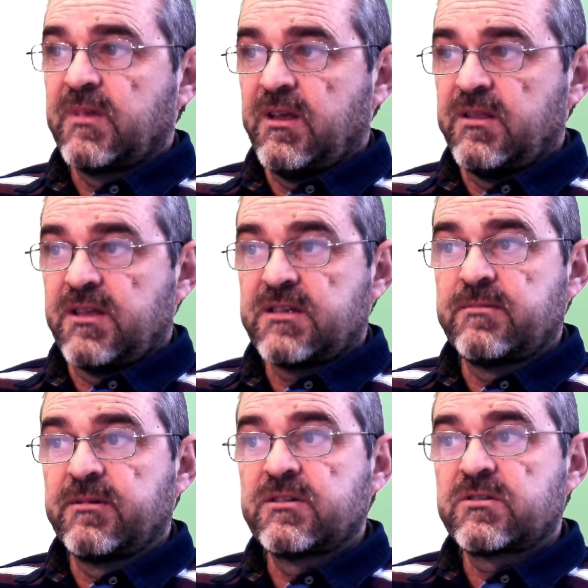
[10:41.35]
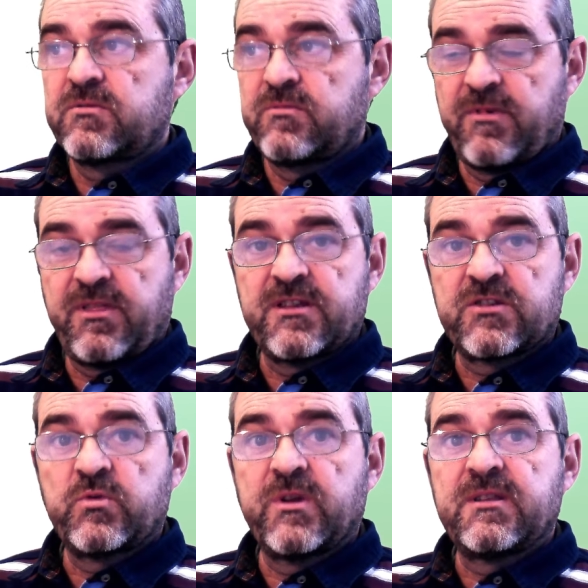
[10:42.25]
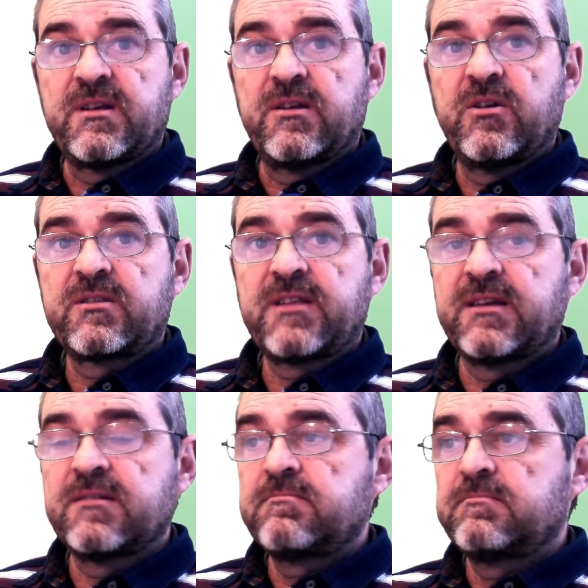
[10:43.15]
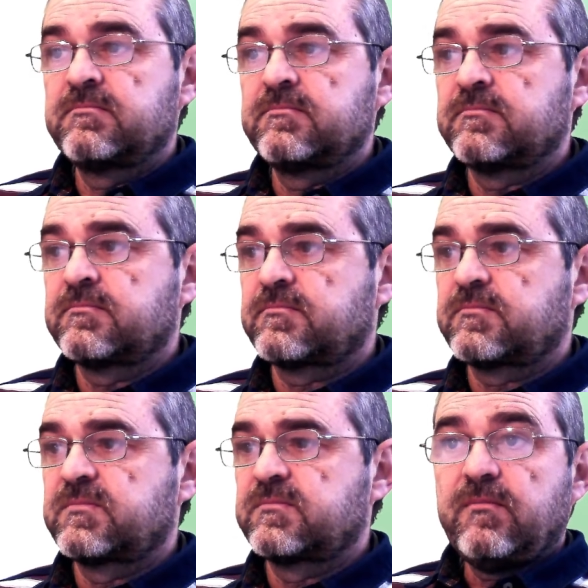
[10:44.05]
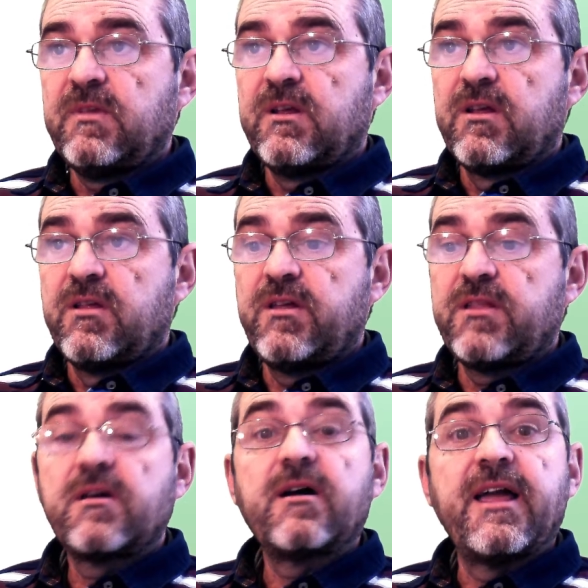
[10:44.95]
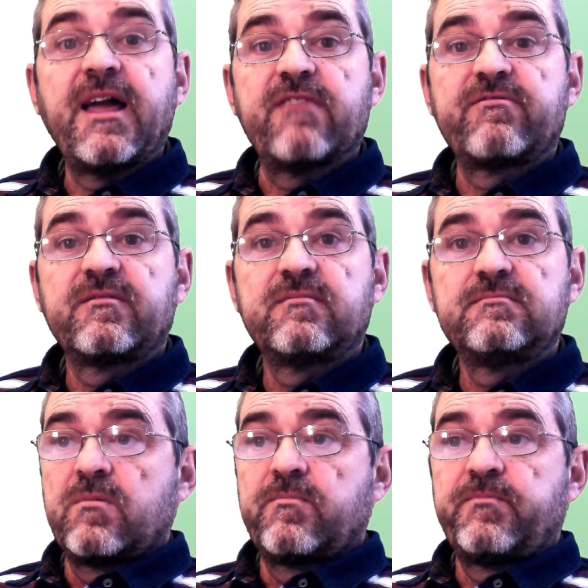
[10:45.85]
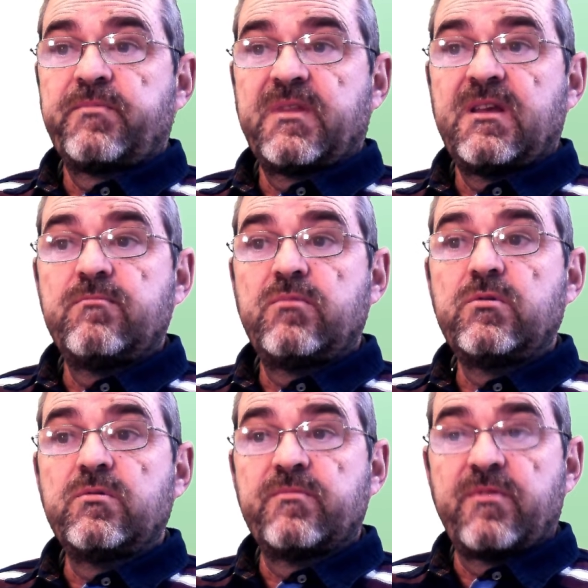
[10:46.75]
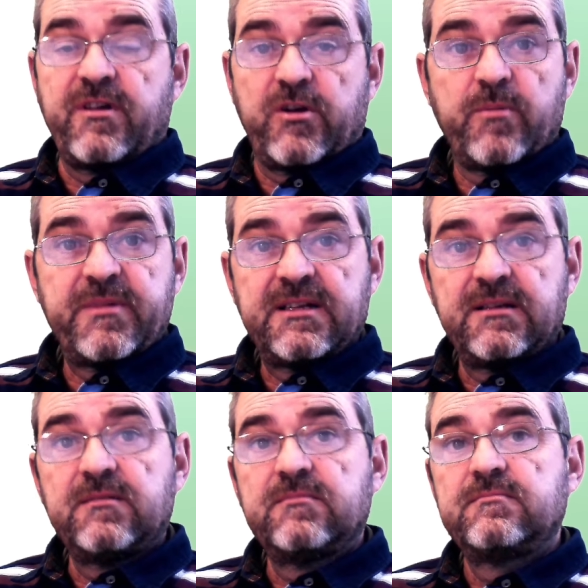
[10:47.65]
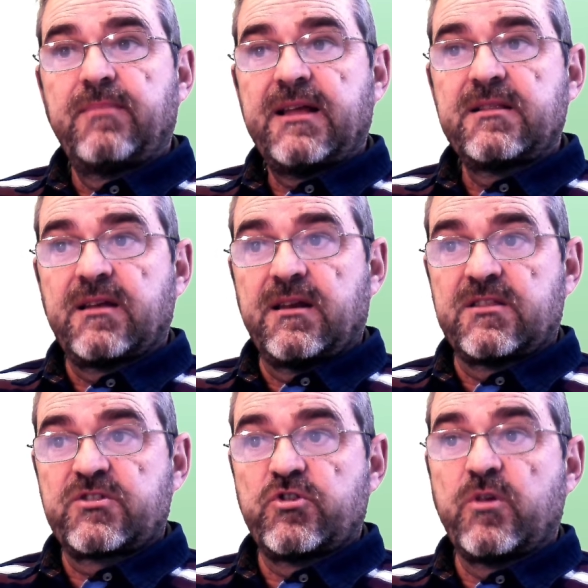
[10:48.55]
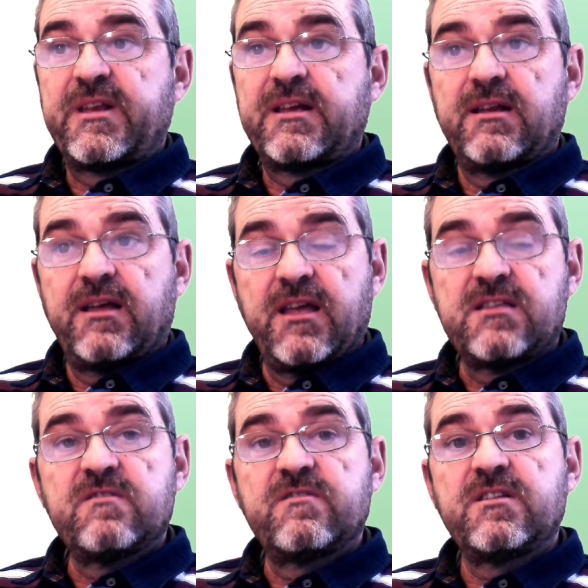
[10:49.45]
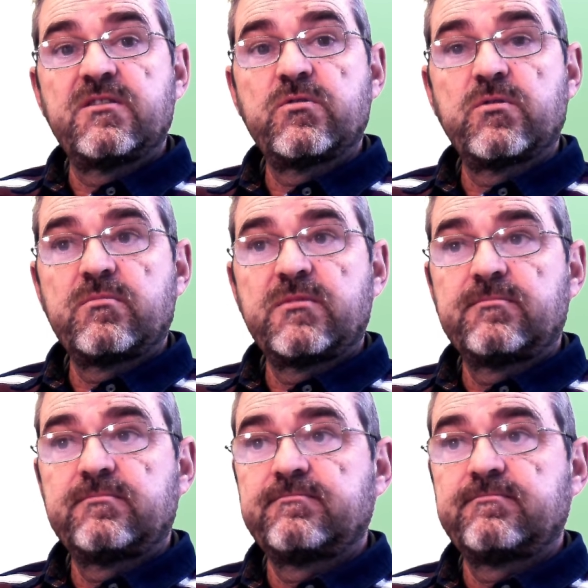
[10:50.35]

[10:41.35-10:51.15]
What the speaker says: in decibels with this 20 log 10, then there I have in blue the nominal plant and its nominal h infinity norm,